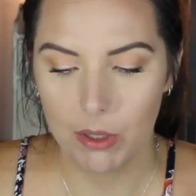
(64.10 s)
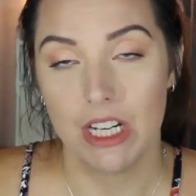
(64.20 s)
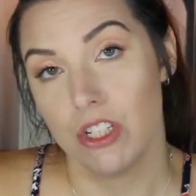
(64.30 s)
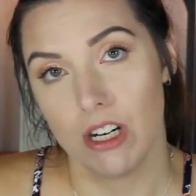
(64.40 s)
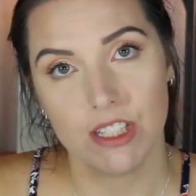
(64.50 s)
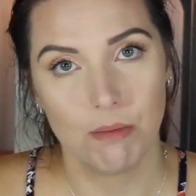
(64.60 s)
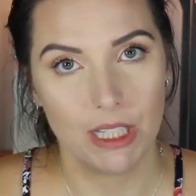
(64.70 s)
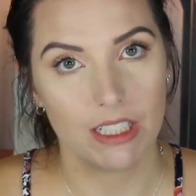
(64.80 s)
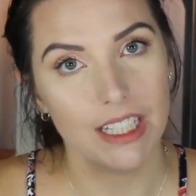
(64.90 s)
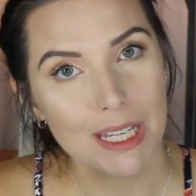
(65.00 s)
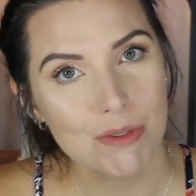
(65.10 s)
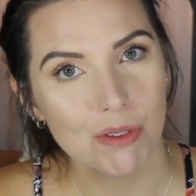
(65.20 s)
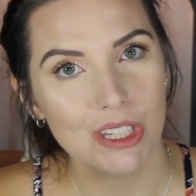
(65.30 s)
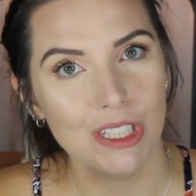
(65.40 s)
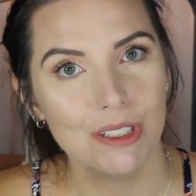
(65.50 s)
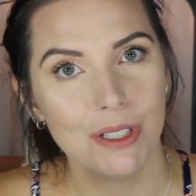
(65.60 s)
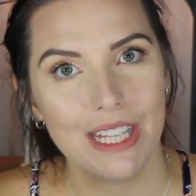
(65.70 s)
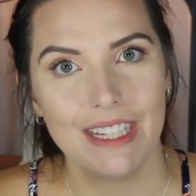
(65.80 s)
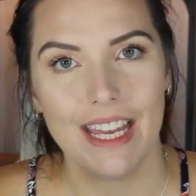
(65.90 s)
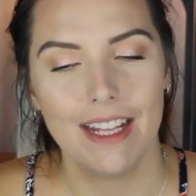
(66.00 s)
I want to share share some of the cleans with you
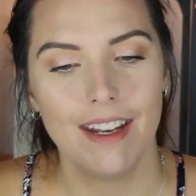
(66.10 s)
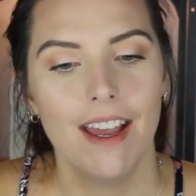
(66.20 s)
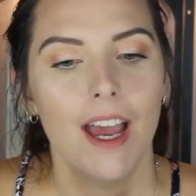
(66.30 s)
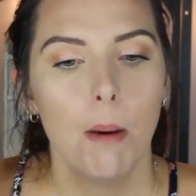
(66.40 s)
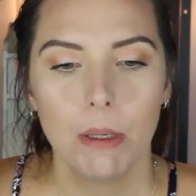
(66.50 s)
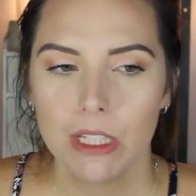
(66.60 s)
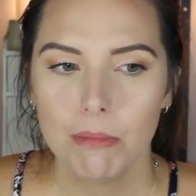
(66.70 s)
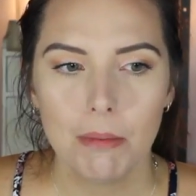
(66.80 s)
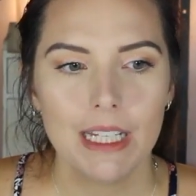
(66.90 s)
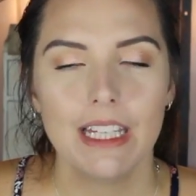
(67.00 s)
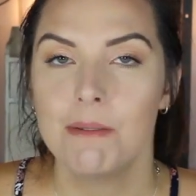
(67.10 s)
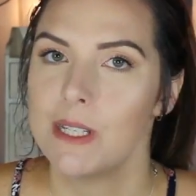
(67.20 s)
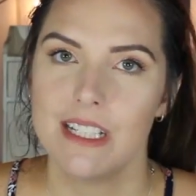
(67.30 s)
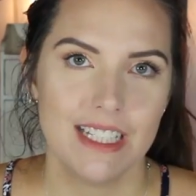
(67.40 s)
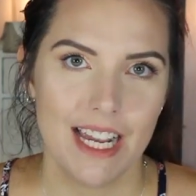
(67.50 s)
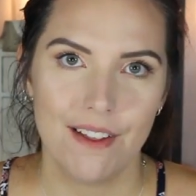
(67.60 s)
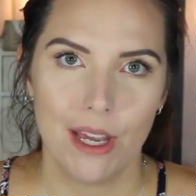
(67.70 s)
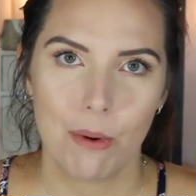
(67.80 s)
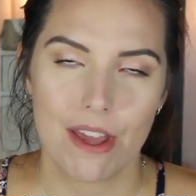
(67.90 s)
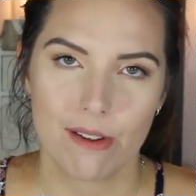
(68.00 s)
and then put them on my lips, see how
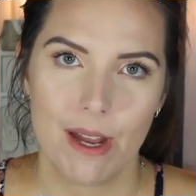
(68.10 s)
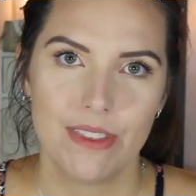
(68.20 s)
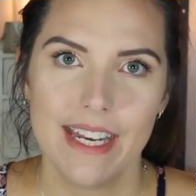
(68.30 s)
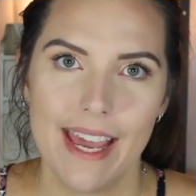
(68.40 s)
they wear throughout the